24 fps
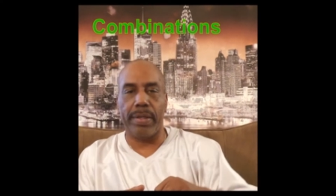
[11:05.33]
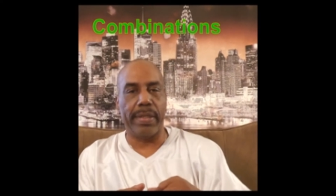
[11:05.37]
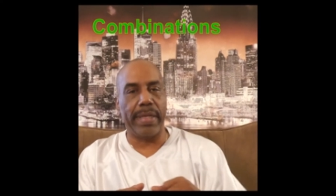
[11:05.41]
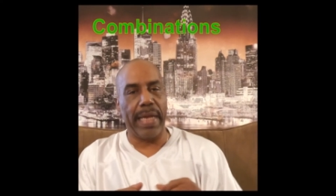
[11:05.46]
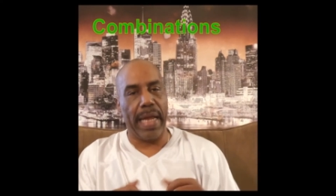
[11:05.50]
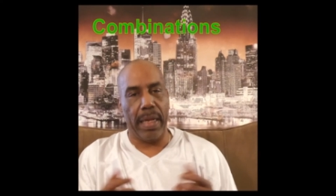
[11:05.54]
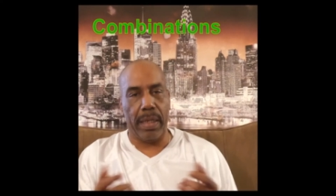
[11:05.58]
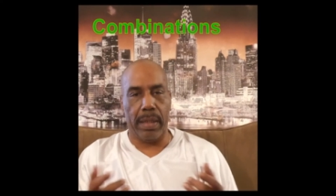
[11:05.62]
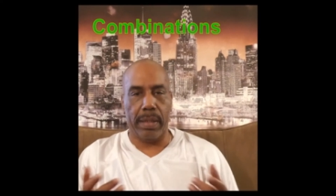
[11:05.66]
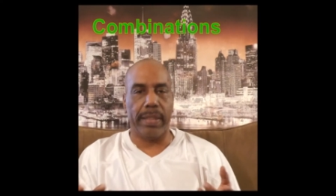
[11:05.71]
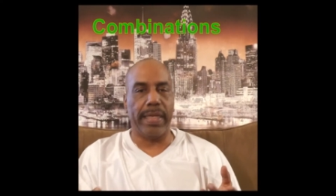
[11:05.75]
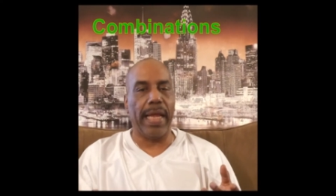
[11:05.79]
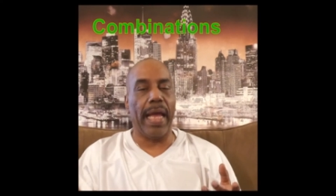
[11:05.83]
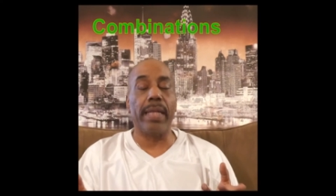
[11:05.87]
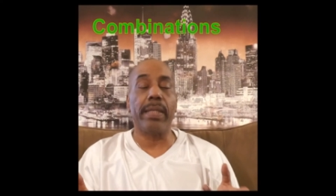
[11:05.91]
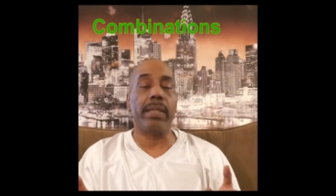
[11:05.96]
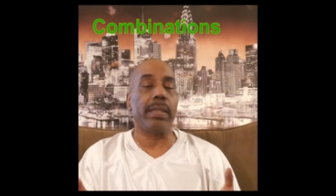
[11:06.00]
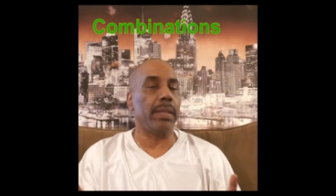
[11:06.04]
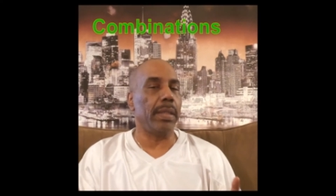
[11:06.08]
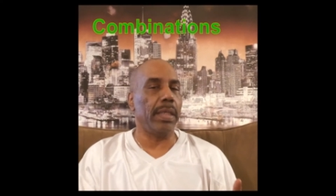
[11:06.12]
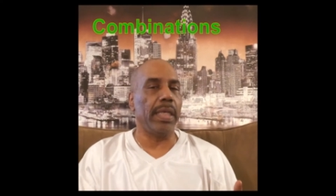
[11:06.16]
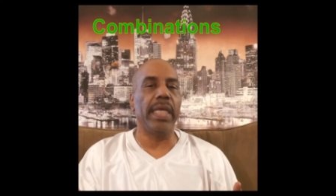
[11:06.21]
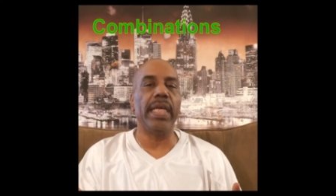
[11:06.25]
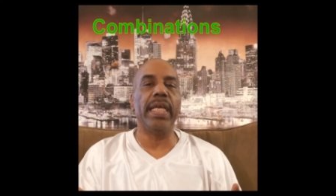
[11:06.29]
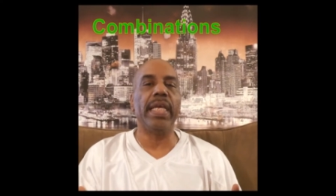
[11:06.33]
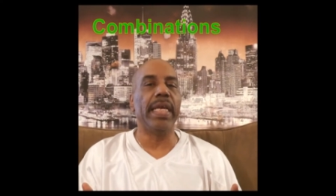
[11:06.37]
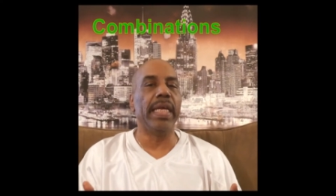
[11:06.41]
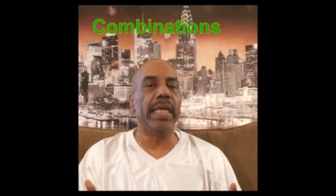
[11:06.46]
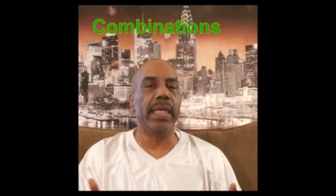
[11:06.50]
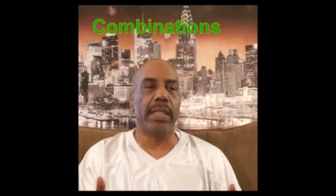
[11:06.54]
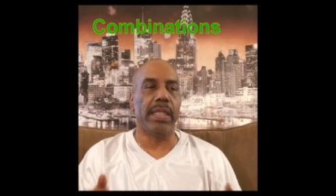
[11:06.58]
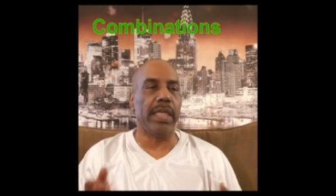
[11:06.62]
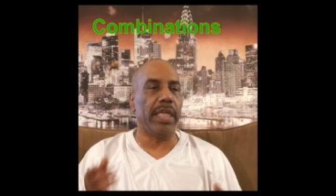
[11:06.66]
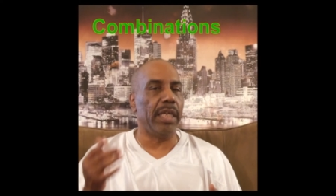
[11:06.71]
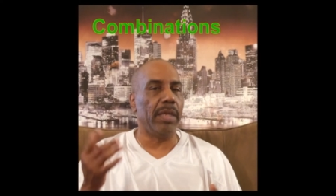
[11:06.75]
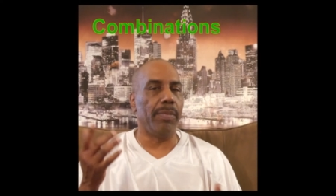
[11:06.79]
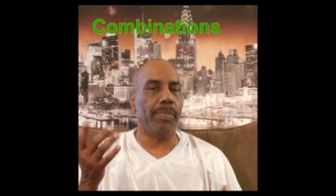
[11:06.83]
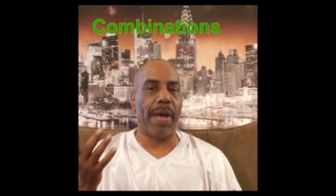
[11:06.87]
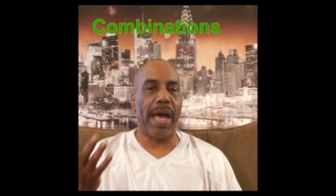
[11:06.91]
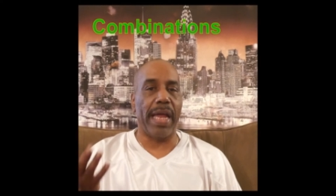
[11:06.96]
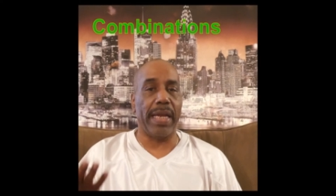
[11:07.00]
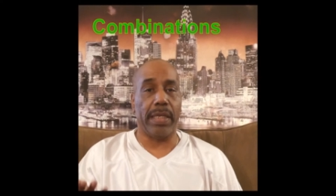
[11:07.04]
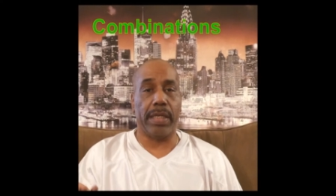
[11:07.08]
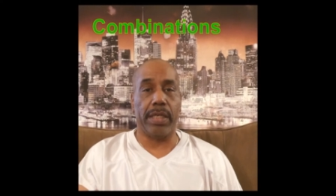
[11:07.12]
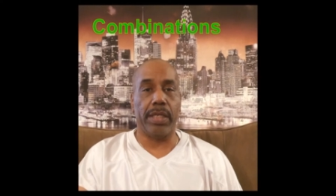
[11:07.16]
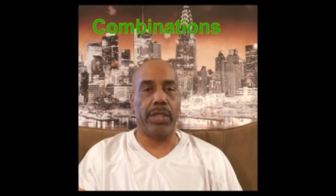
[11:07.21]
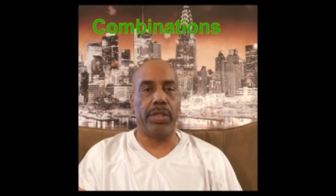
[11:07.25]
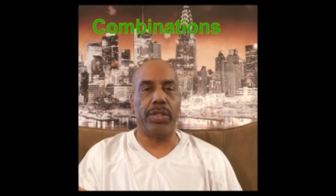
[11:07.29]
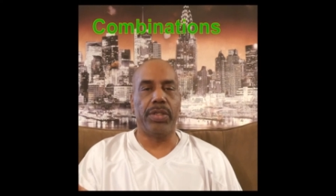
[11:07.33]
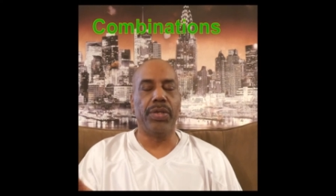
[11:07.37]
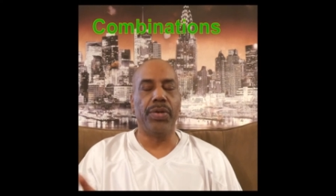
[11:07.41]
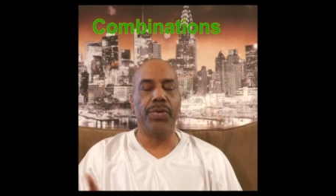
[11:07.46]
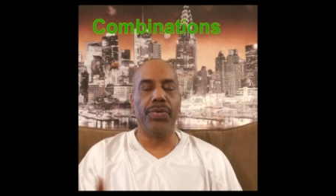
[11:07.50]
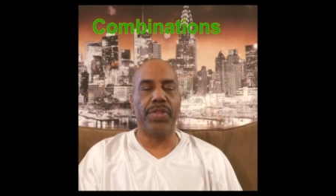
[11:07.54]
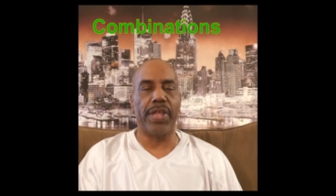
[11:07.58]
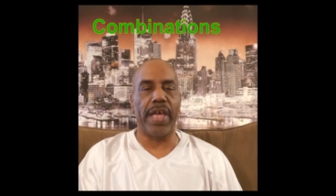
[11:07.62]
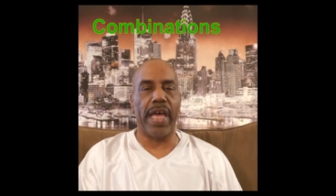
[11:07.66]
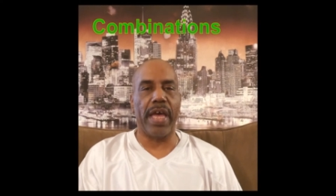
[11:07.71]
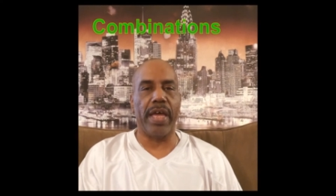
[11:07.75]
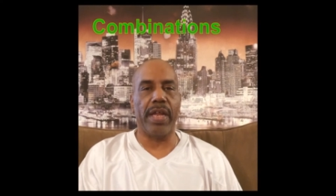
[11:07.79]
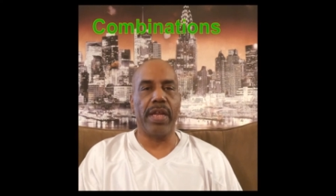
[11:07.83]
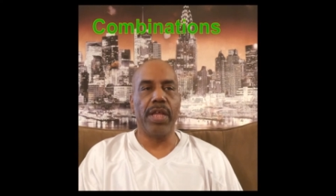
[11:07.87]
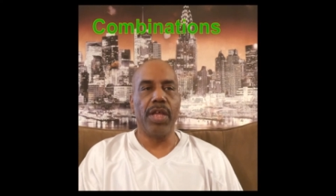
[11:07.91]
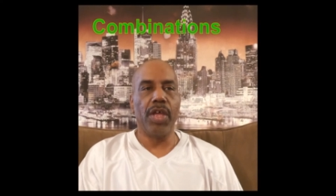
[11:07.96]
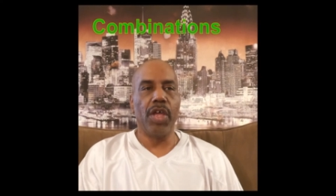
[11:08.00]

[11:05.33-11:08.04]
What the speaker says: That's easy. Anybody can do that.